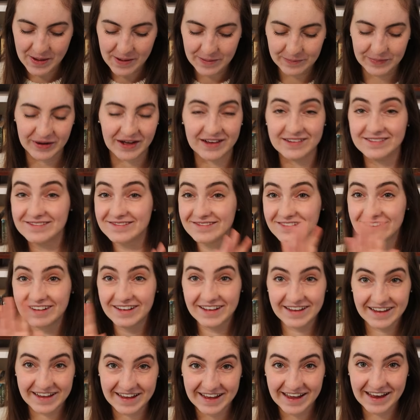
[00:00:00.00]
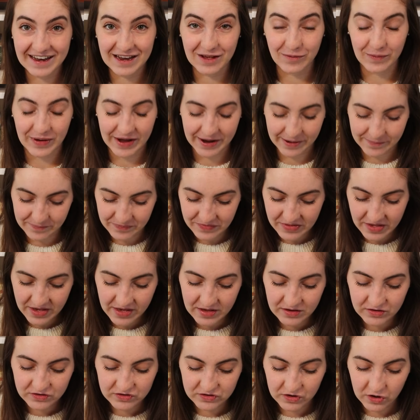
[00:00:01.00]
But anyway,
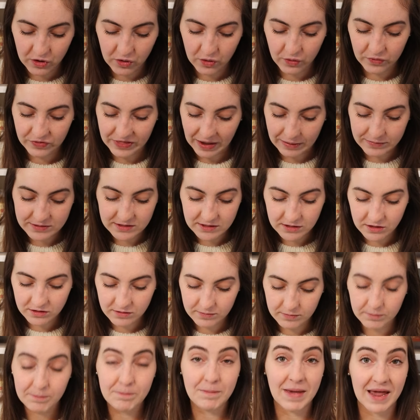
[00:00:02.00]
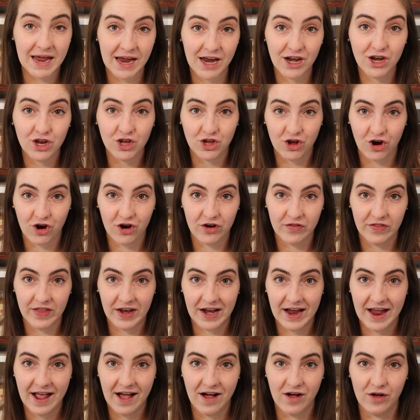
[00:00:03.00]
so that was the main yarn that
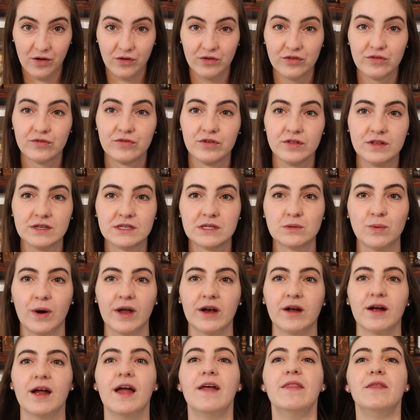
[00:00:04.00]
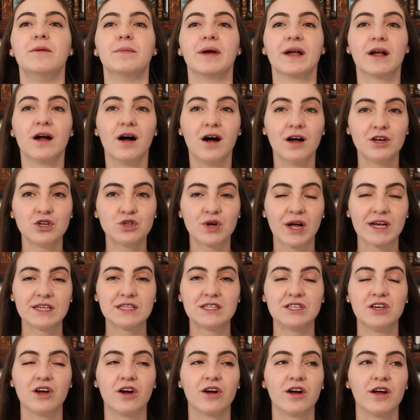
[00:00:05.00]
I held for this sweater. And then my
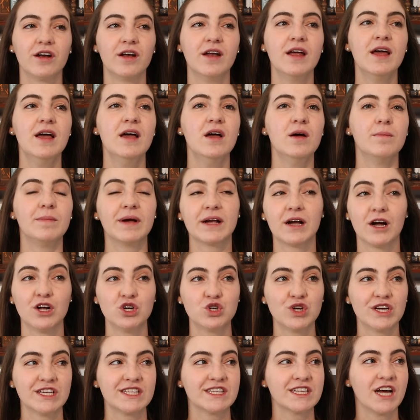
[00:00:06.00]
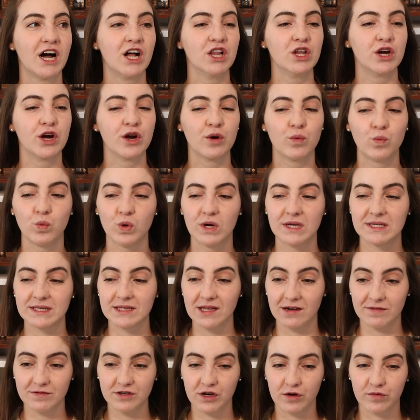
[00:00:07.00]
contrast yarn, my contrast color was
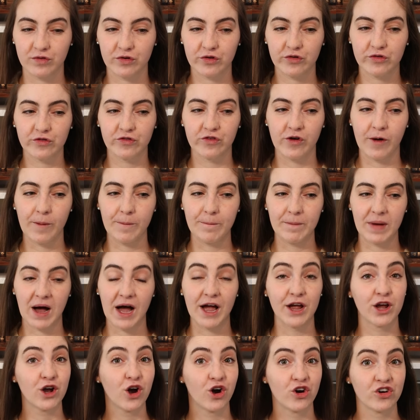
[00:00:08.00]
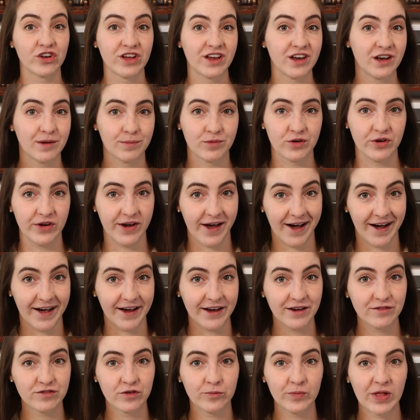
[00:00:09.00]
left over from my cardigan number
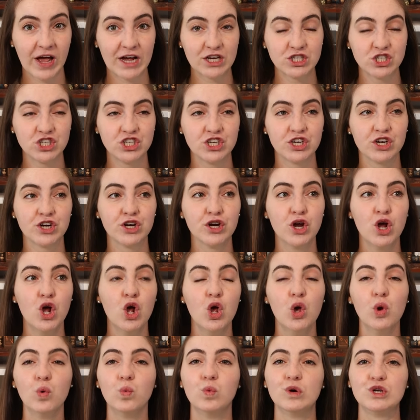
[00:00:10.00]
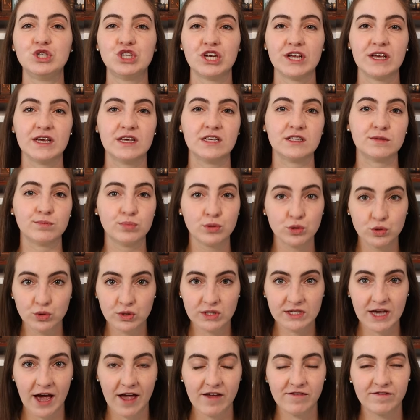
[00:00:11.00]
9 from last year, which is blue
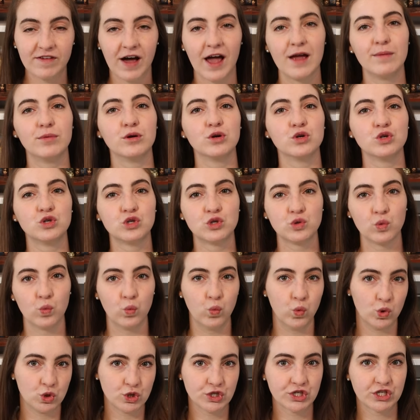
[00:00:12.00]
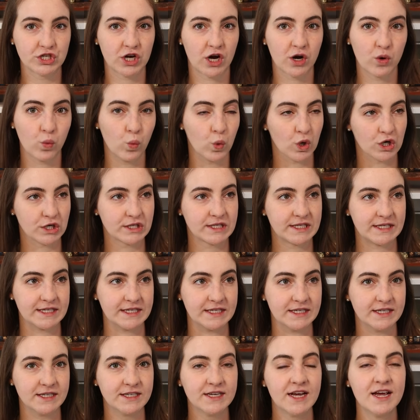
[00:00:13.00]
Sky Fibers Woolstok
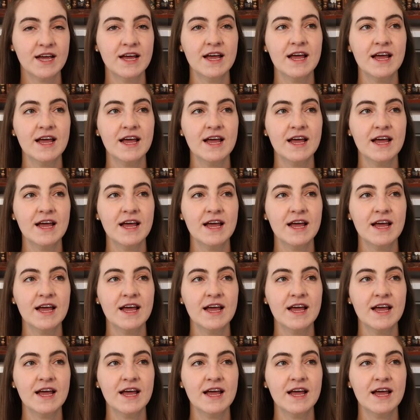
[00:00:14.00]
Worsted.